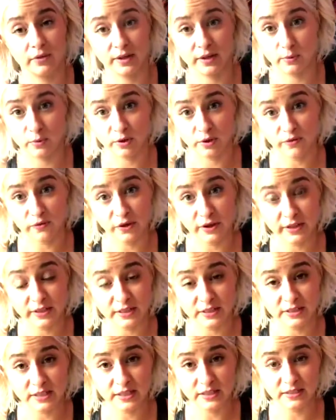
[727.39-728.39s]
Like with the
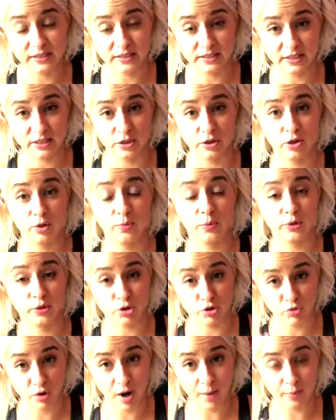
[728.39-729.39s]
frankincense, I said you could put a
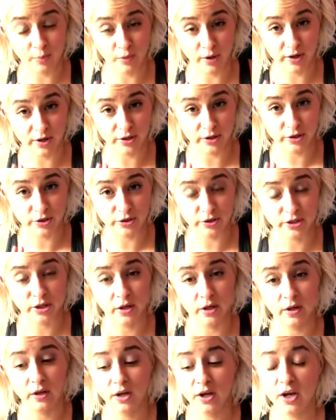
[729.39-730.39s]
drop right under your
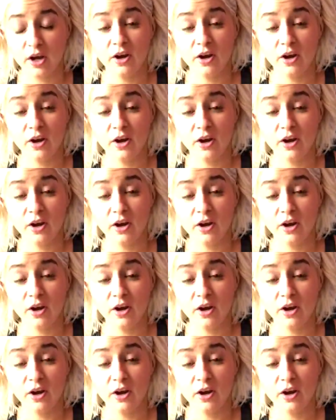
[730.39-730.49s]
tongue.